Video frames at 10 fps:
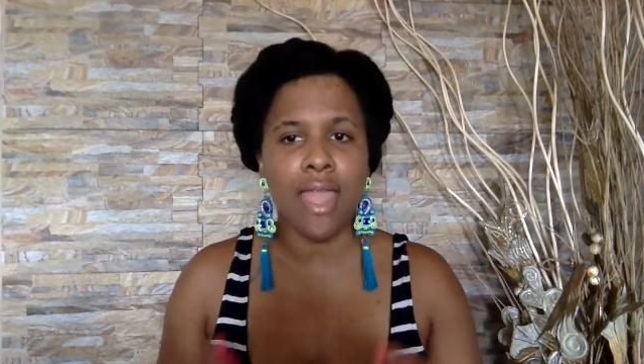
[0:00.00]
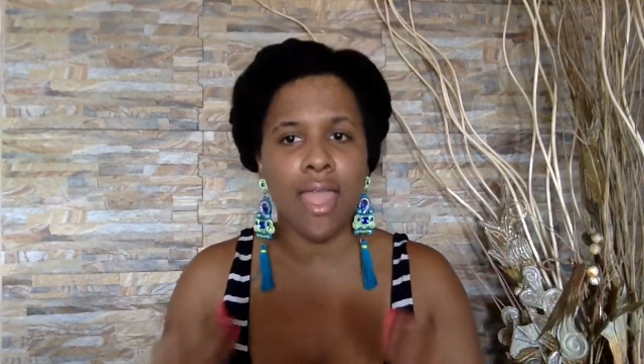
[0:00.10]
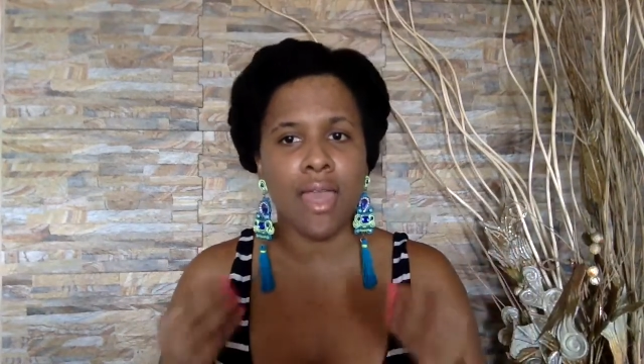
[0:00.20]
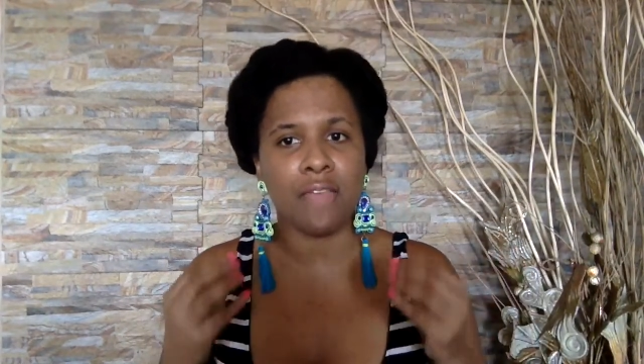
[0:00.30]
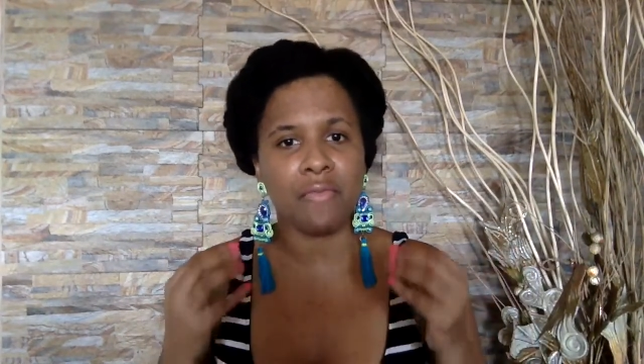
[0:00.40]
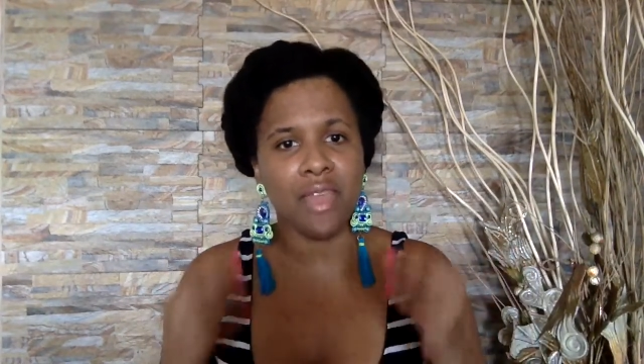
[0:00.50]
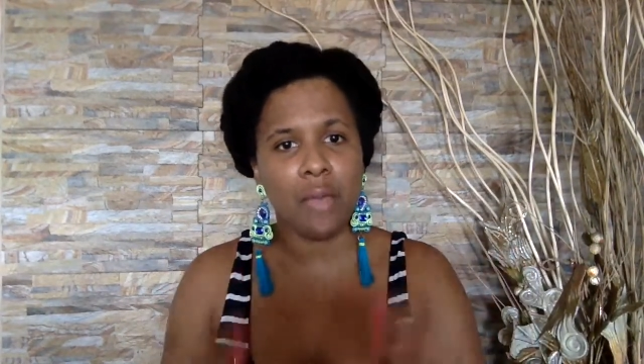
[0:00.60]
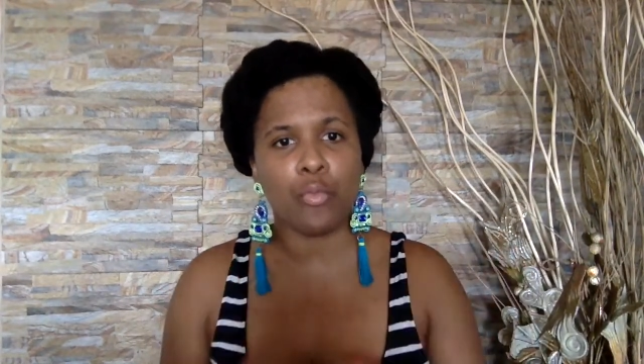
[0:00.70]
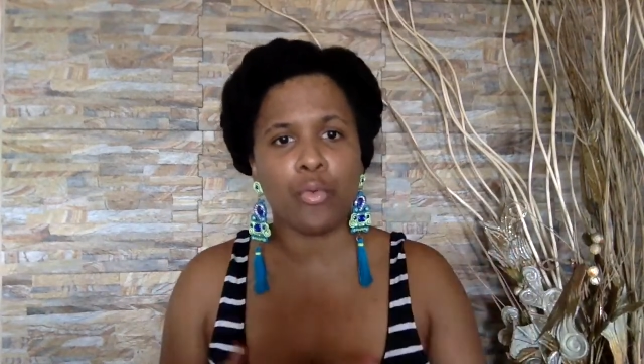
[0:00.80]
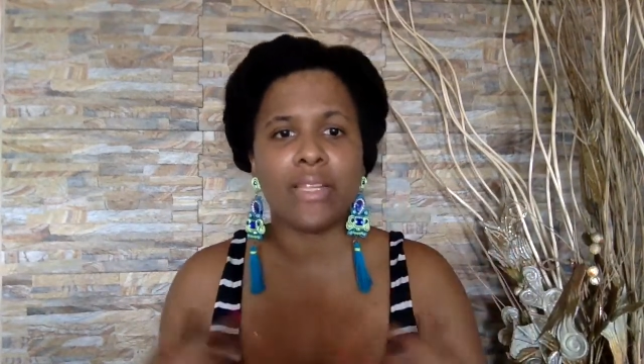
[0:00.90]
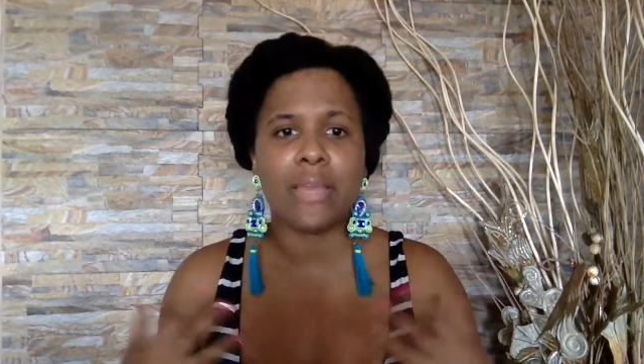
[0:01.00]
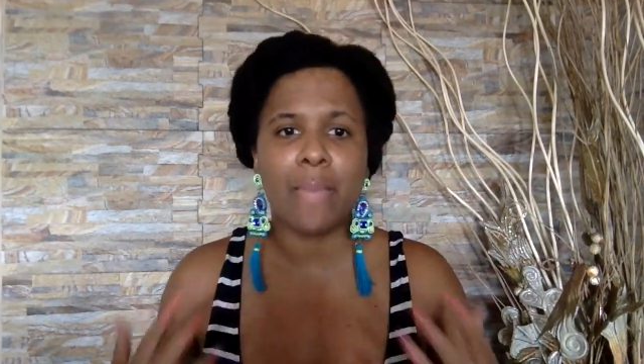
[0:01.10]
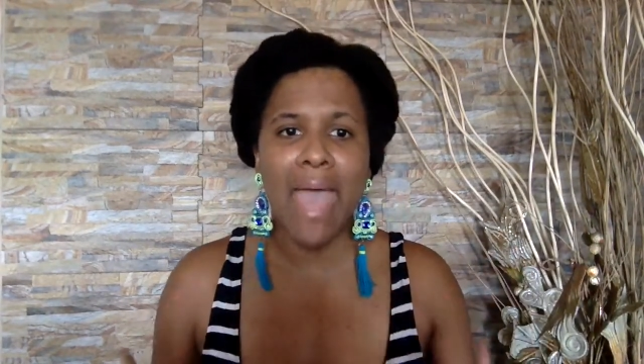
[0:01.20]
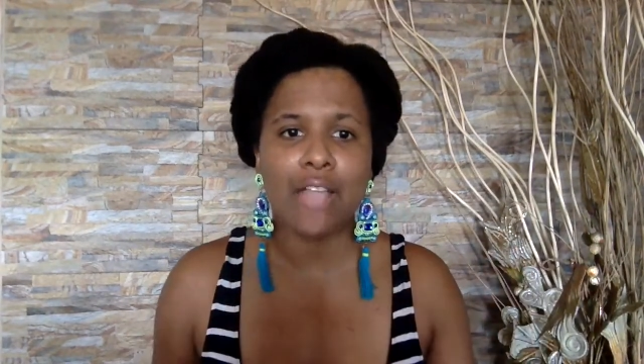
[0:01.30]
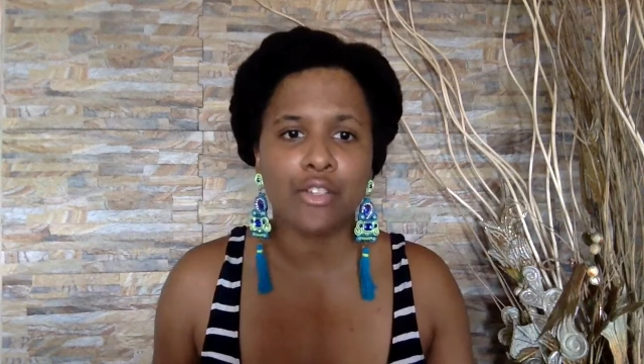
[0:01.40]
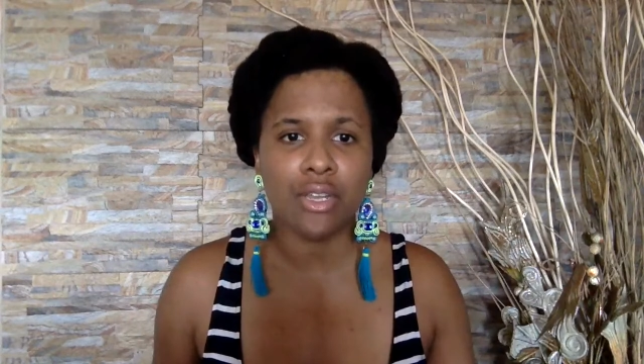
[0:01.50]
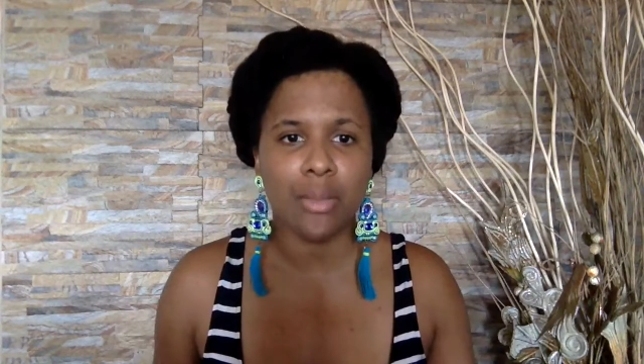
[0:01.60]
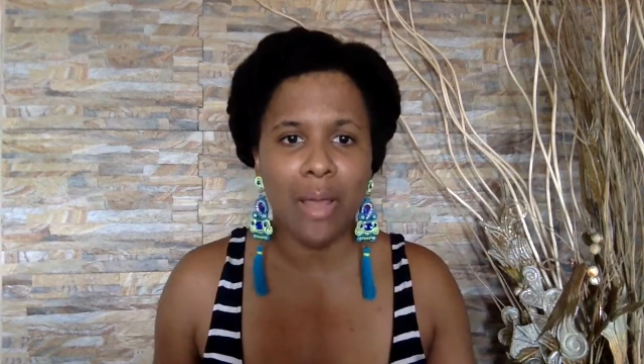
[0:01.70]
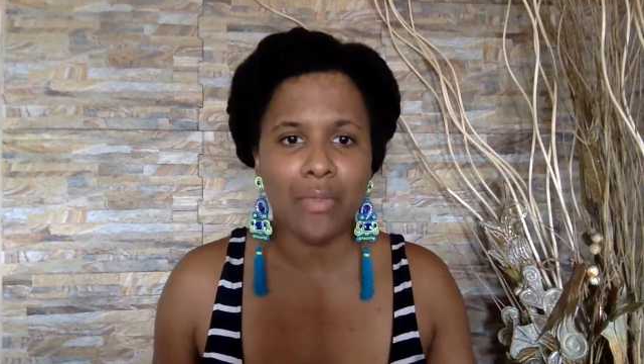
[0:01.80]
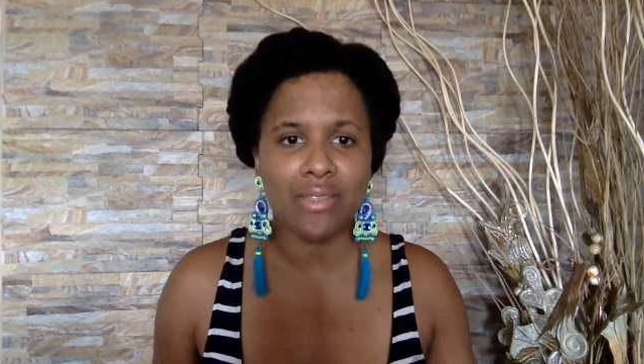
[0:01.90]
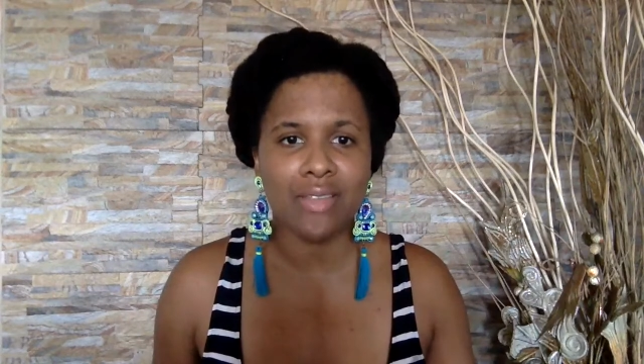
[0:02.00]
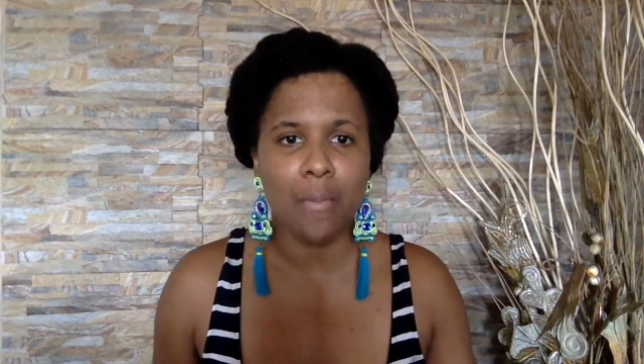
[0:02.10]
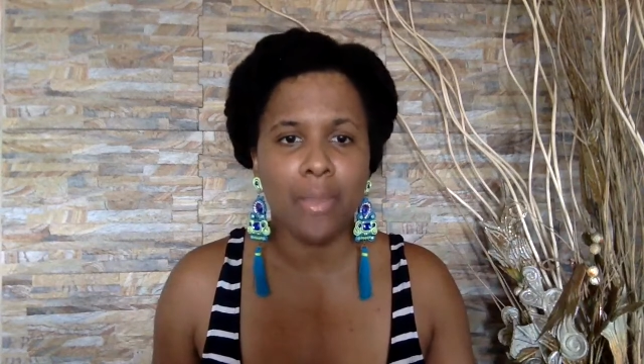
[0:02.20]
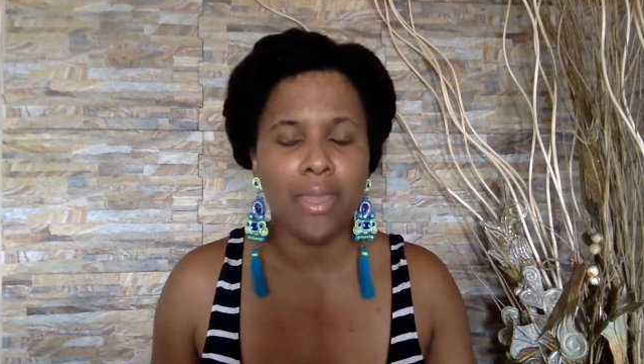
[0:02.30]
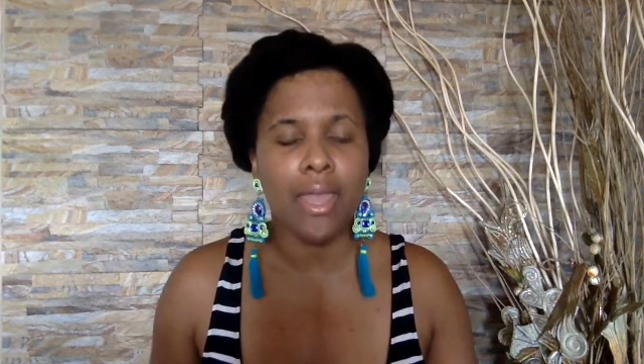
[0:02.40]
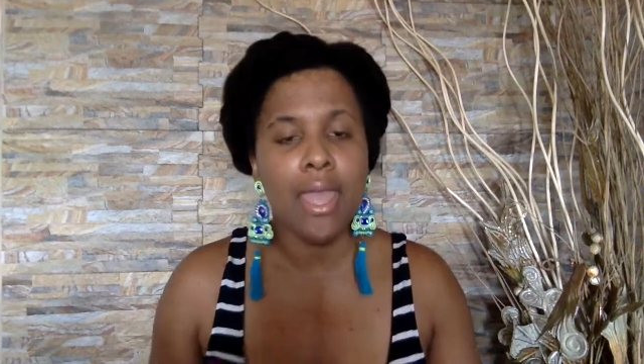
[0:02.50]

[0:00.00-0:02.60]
and I've become really passionate about this topic.